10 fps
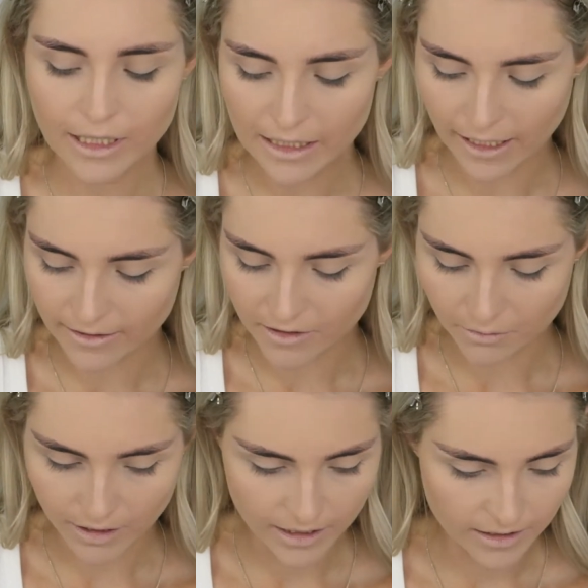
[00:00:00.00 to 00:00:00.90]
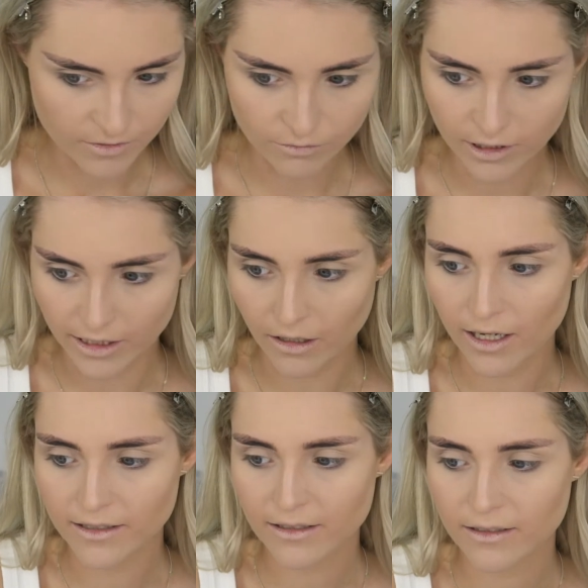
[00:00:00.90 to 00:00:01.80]
really like this one, it's really
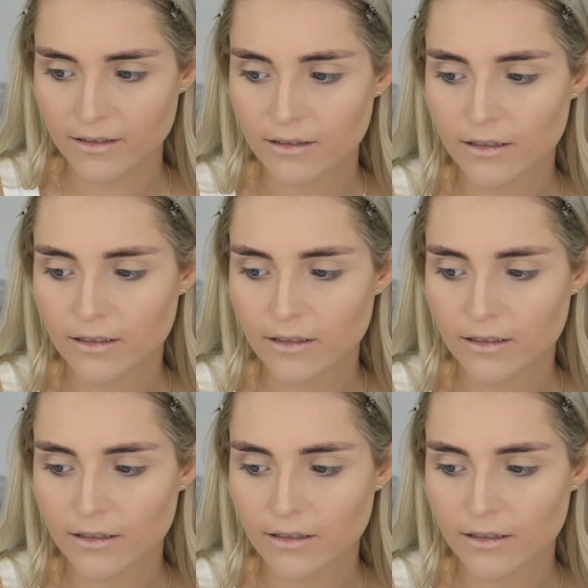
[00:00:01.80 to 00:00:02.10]
nice.